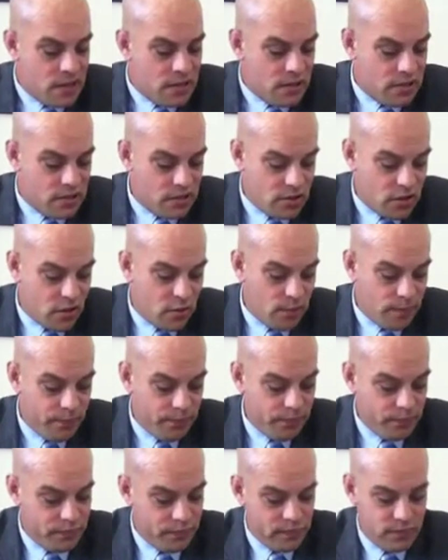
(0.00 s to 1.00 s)
So,
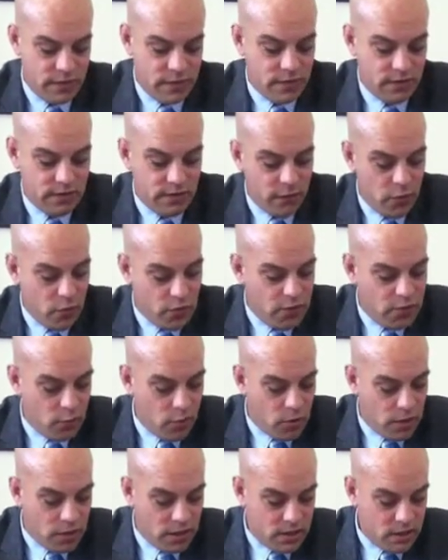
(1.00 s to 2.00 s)
verse
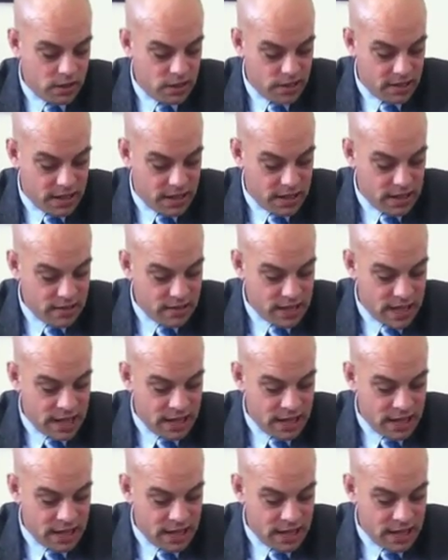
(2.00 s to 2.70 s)
1 says,